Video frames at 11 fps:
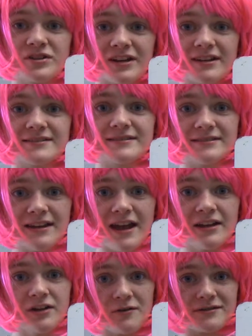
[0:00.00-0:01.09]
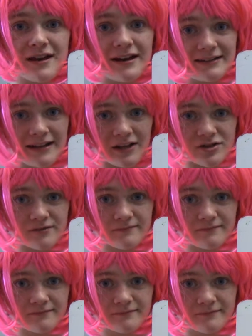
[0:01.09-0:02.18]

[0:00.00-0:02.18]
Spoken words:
which is sine, cosine, and tangent.